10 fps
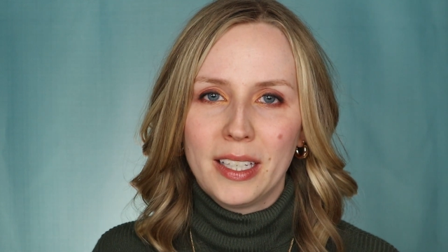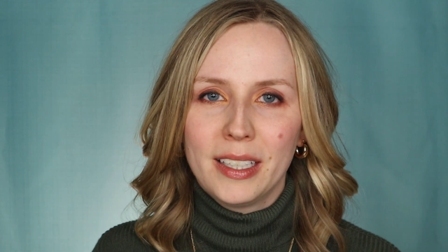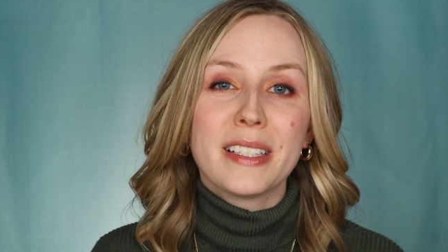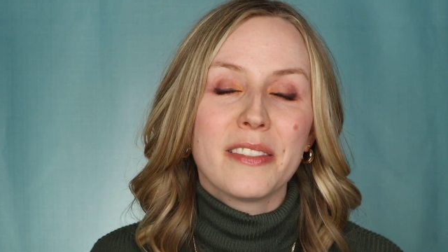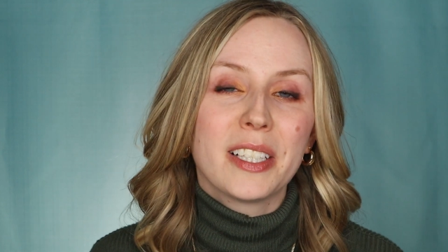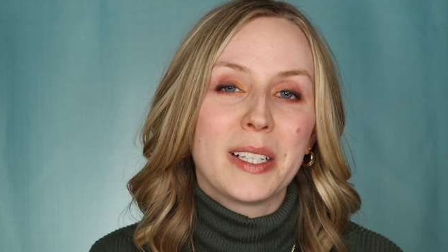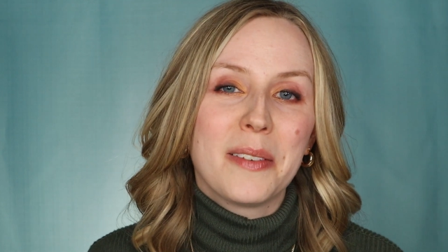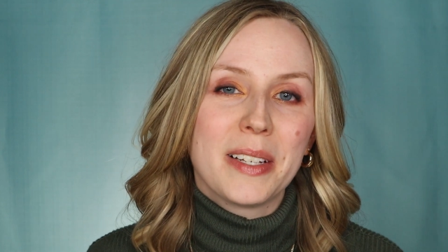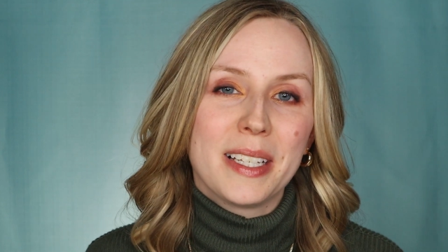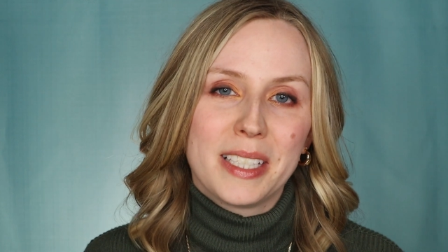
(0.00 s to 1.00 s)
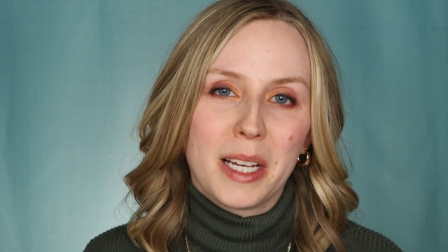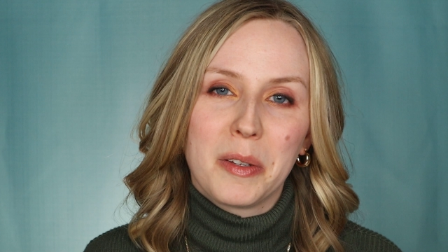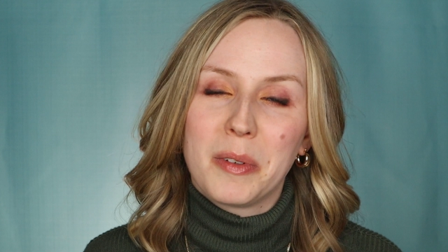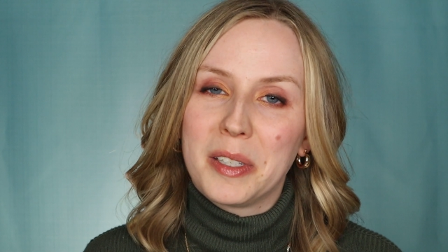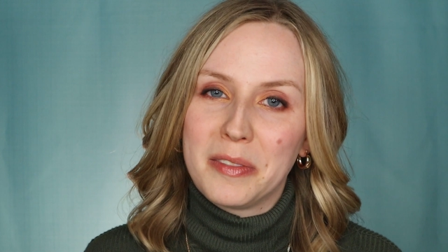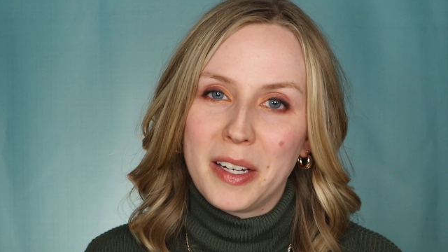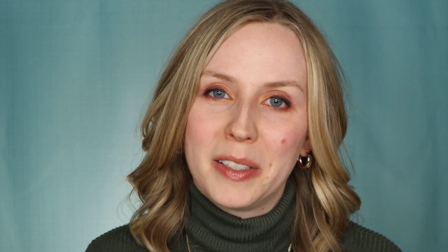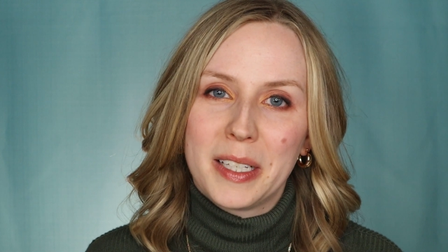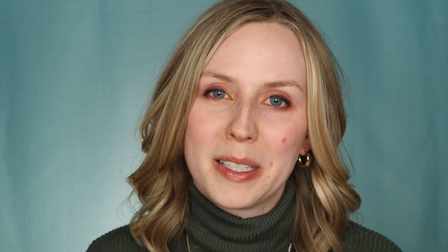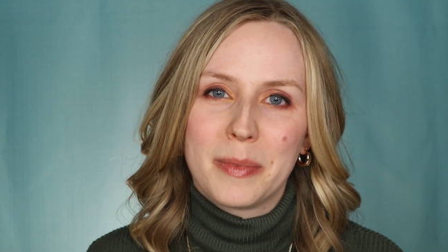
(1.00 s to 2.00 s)
Please leave a comment and tell me what your
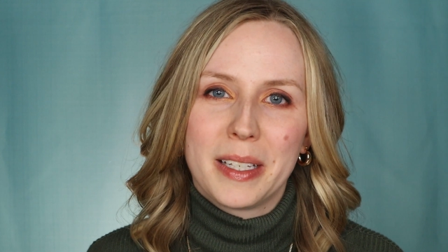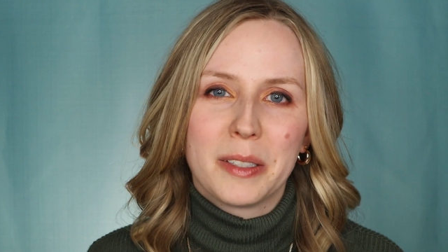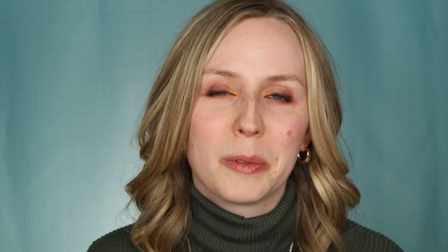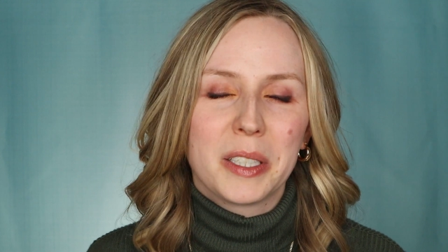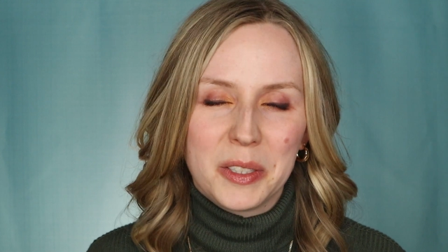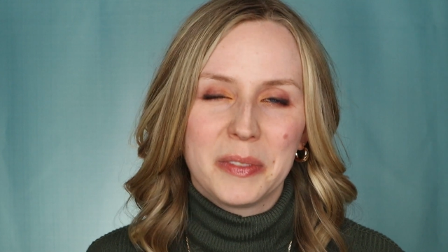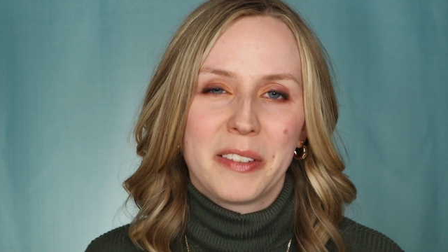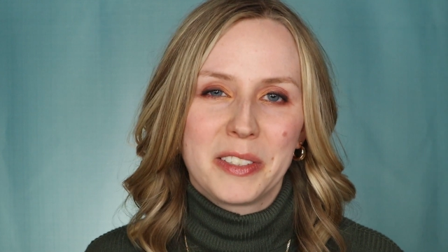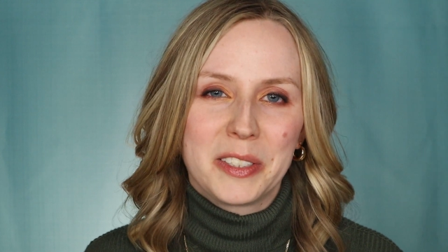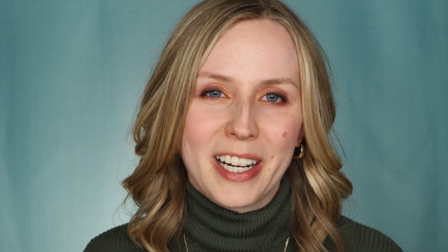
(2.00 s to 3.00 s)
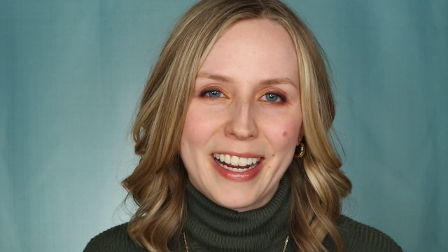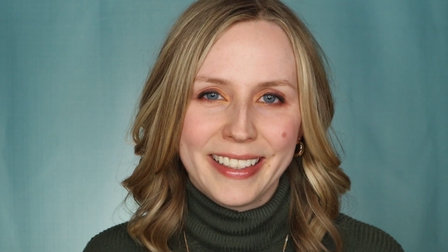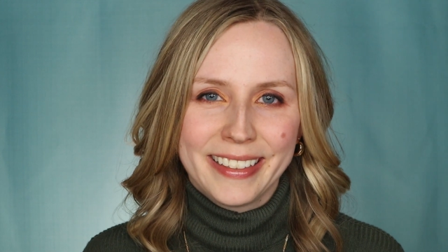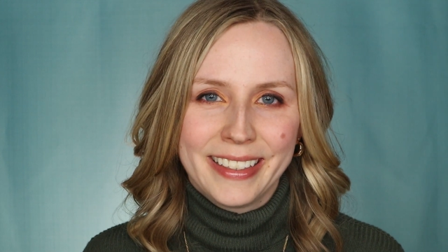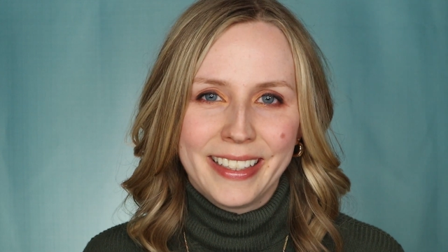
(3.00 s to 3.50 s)
favorite has been or what you'd love to try.